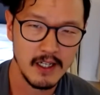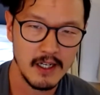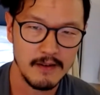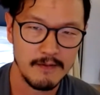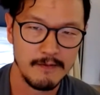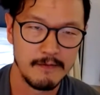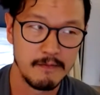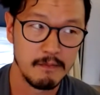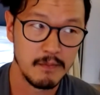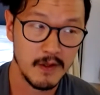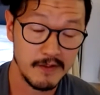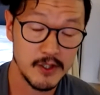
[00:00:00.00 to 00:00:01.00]
of
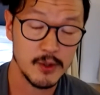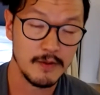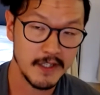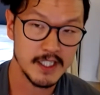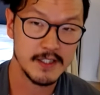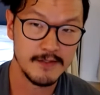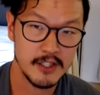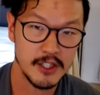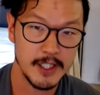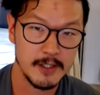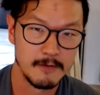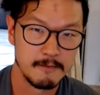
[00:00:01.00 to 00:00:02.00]
the visual effects of the
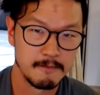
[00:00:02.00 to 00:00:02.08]
show.